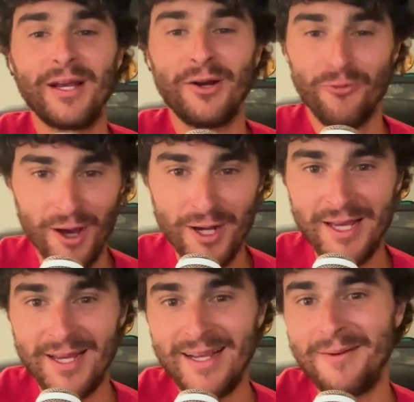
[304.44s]

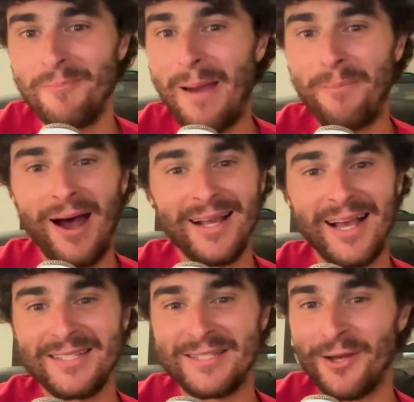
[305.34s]
running and my
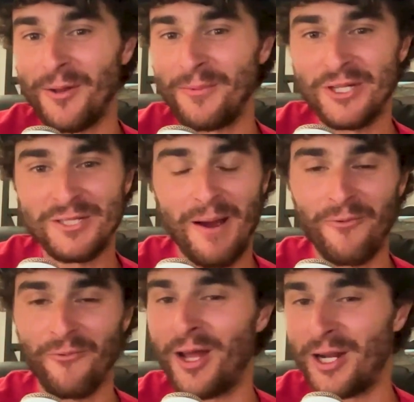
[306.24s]
podcast is all just
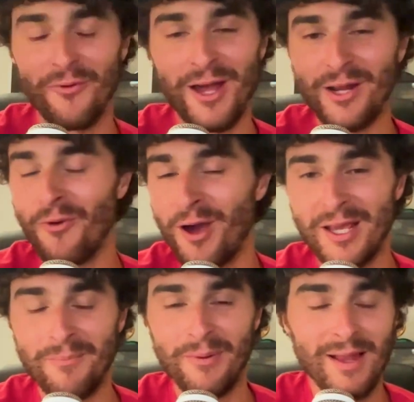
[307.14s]
about
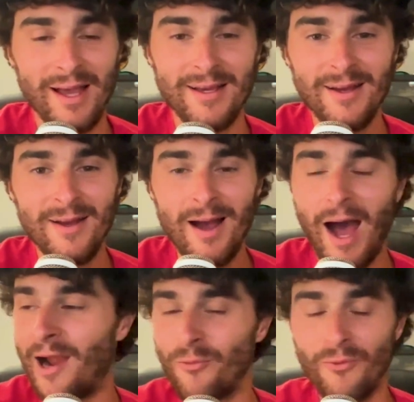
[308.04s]
running. But like
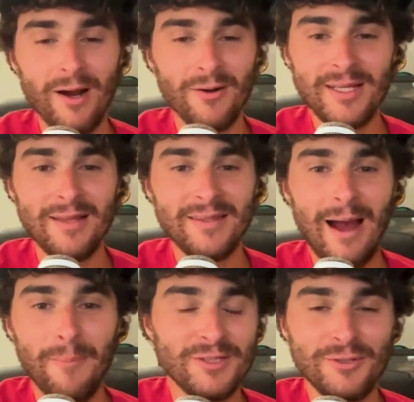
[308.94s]
I rarely get the
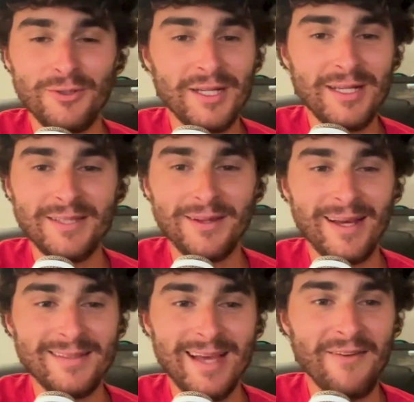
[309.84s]
opportunity to
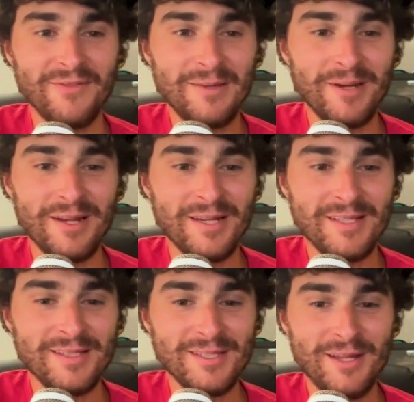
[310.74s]
like dive deep into
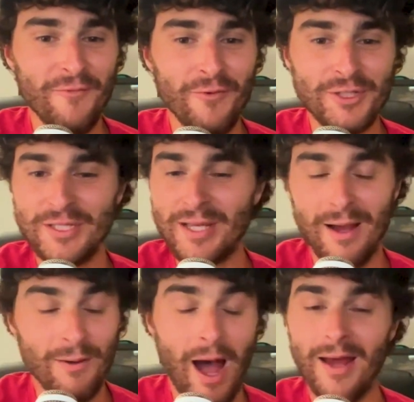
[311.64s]
Disney stuff, which is
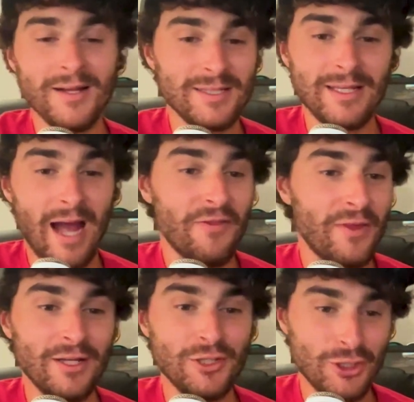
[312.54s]
honestly, I
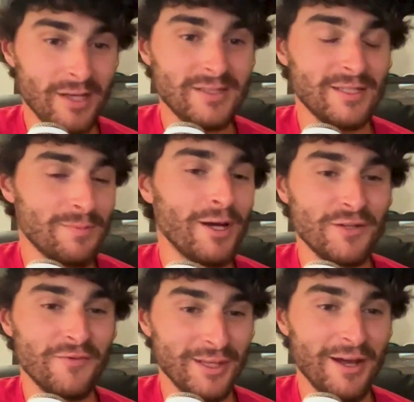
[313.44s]
think just as much
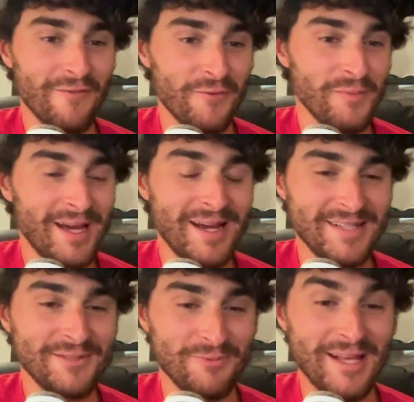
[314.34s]
of a love for me
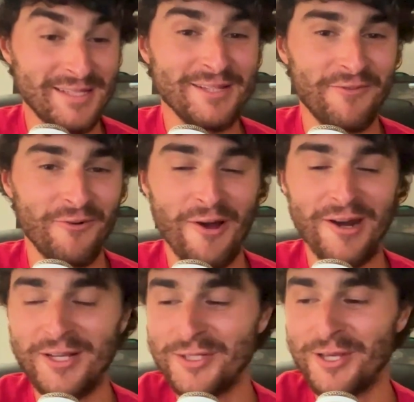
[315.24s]
as is for
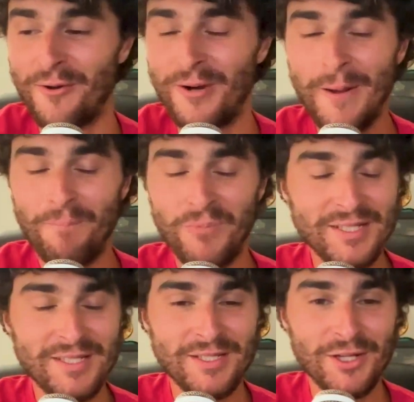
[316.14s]
running. So
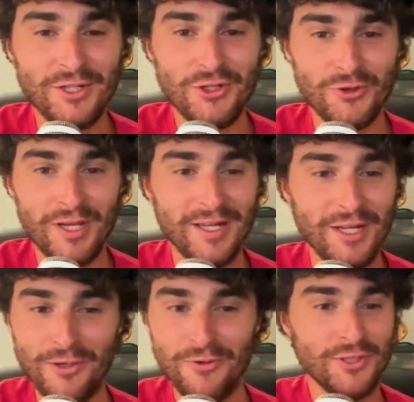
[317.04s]
this is such a treat.
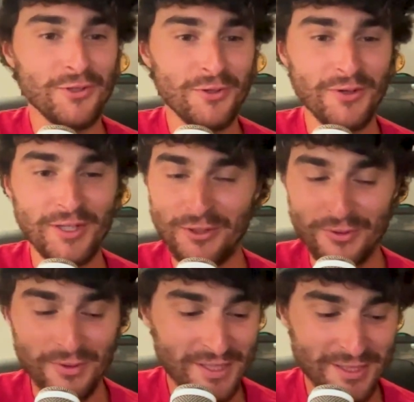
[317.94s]
You two
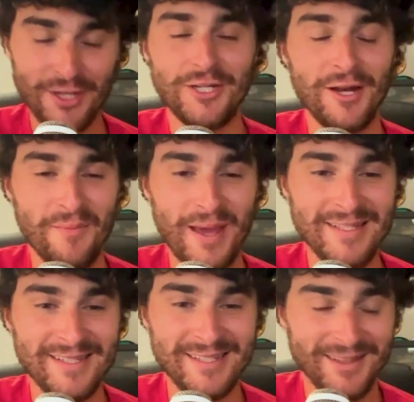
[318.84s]
do such an
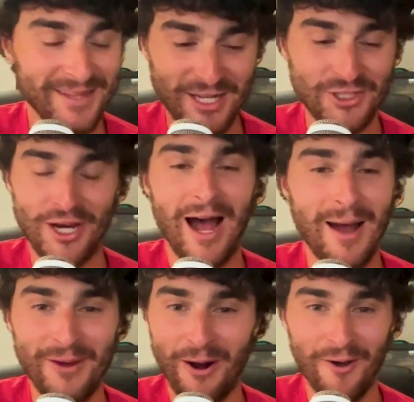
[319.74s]
amazing like job
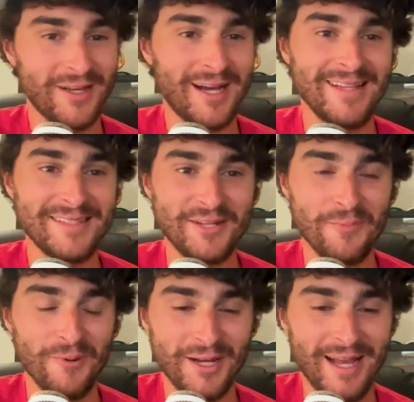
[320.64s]
at all the content you're
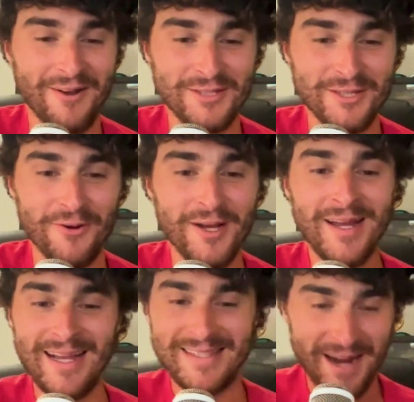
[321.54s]
putting out. So
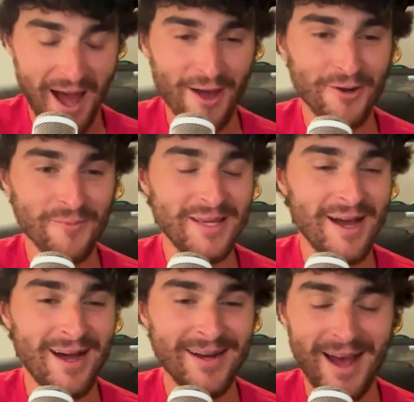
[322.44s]
it's an honor to be
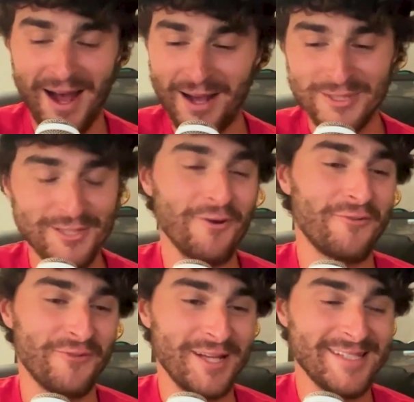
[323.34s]
on. I'm stoked
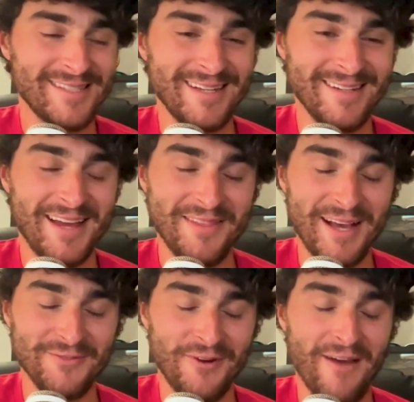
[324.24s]
for this and
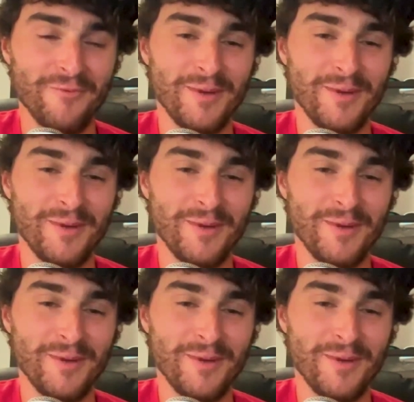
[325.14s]
thanks for having me.